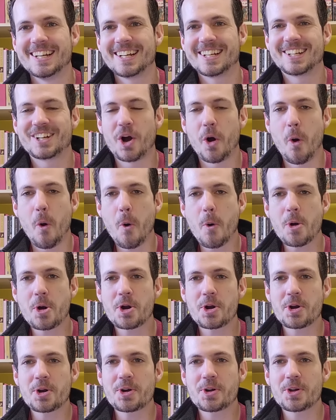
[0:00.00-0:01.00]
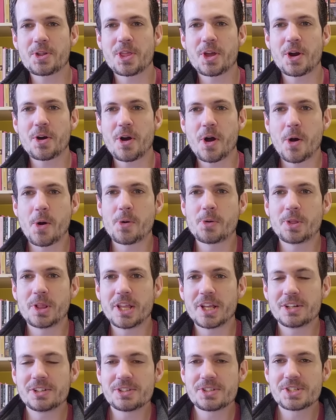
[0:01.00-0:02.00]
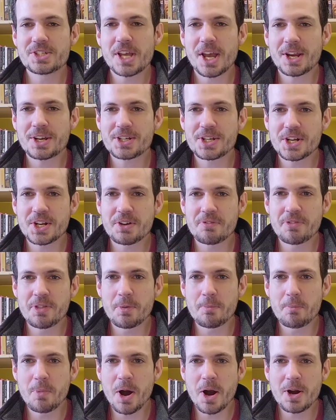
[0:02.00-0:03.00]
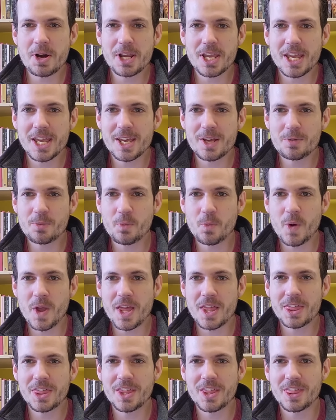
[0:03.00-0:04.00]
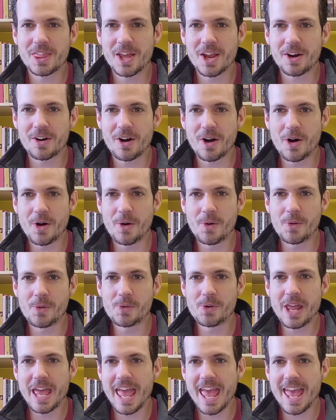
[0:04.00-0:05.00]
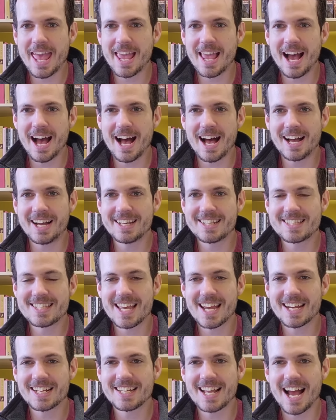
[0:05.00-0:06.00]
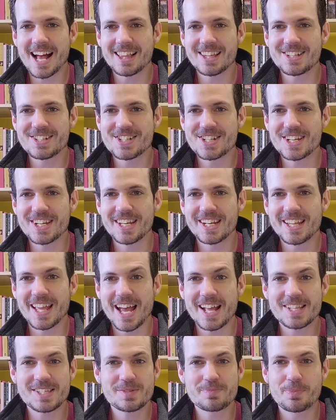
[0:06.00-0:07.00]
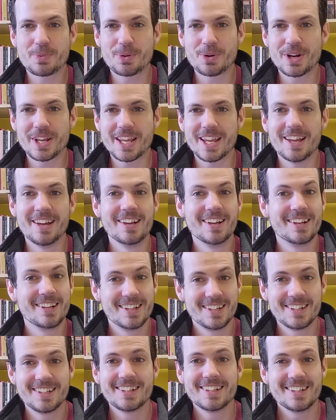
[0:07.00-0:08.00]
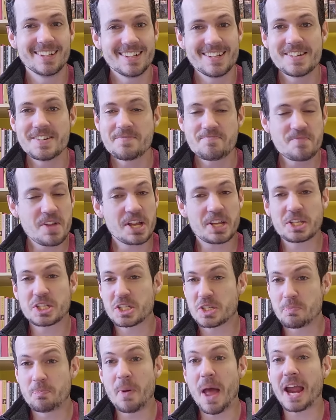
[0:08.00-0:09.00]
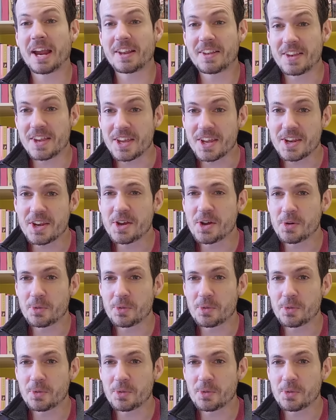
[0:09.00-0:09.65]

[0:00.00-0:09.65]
corner their own little section of the market with their own AI technology. And that's pretty expected,